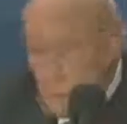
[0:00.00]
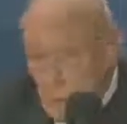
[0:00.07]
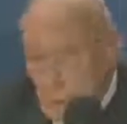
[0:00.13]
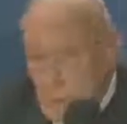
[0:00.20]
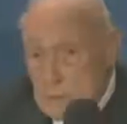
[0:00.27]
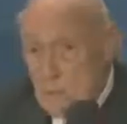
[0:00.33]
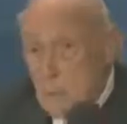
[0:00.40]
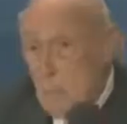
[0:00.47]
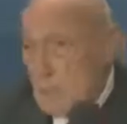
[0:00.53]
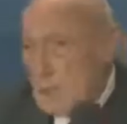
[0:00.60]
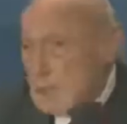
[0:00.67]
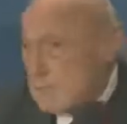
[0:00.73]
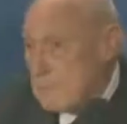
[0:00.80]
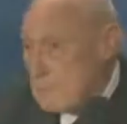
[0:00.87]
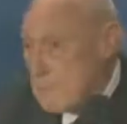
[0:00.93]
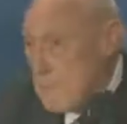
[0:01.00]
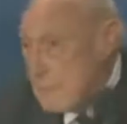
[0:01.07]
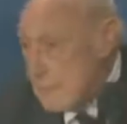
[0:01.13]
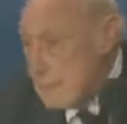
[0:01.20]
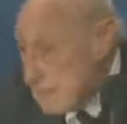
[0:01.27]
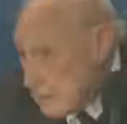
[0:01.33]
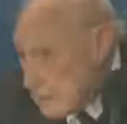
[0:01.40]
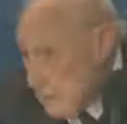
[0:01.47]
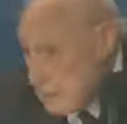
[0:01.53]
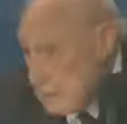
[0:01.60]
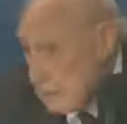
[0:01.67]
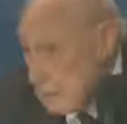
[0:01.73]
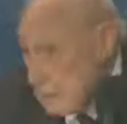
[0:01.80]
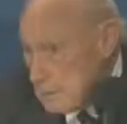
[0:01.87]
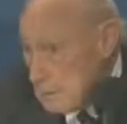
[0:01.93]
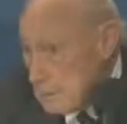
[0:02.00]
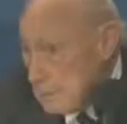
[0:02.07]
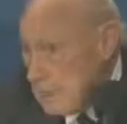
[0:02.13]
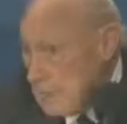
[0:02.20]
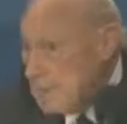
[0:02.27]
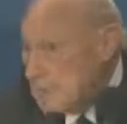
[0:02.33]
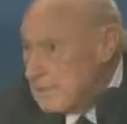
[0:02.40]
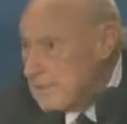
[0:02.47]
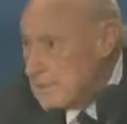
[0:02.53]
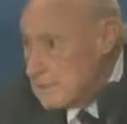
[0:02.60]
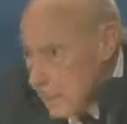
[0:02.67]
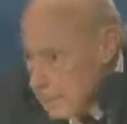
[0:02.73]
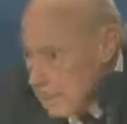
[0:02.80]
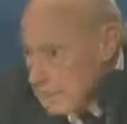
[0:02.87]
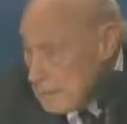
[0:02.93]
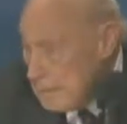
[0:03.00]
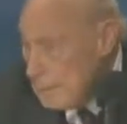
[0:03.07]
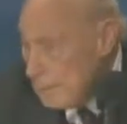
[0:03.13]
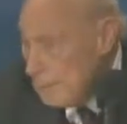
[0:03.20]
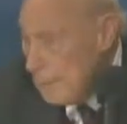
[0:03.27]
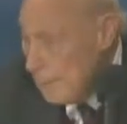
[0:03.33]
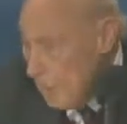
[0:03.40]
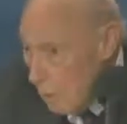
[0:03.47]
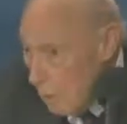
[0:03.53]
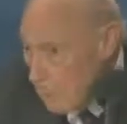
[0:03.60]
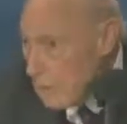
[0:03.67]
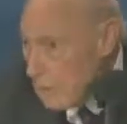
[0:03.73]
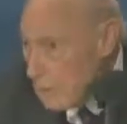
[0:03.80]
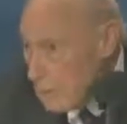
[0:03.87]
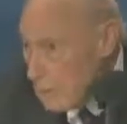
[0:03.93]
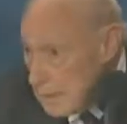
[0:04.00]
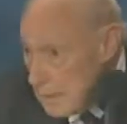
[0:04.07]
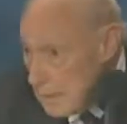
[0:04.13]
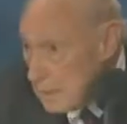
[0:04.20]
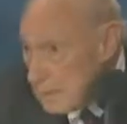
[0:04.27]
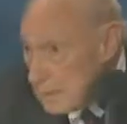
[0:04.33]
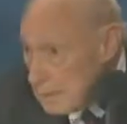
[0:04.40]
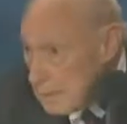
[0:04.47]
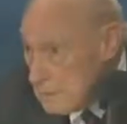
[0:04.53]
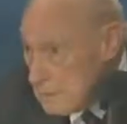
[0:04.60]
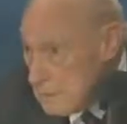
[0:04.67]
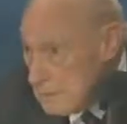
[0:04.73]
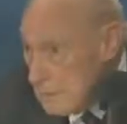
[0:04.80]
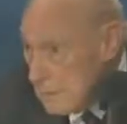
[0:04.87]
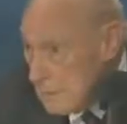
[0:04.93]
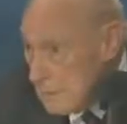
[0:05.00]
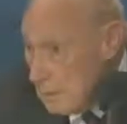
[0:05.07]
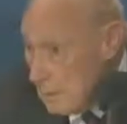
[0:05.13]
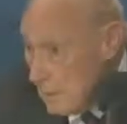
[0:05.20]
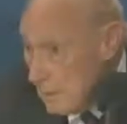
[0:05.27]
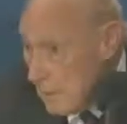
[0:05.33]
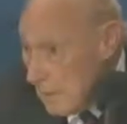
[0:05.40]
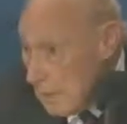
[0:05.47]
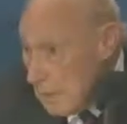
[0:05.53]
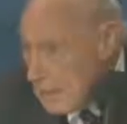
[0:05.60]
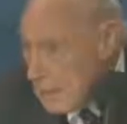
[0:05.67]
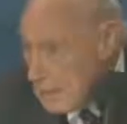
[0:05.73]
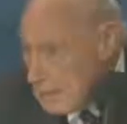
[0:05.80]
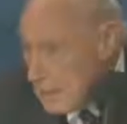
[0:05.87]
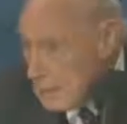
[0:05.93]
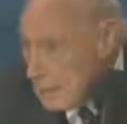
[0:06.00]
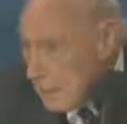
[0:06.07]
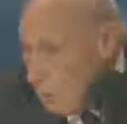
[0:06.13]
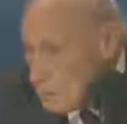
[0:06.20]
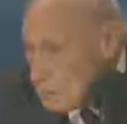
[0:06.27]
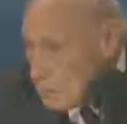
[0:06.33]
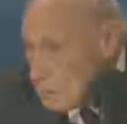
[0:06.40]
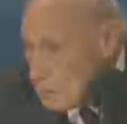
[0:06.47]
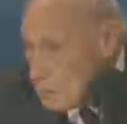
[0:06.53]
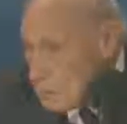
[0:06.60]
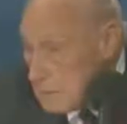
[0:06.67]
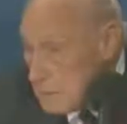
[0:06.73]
It's one of many signals he's sent over the years while he's in office.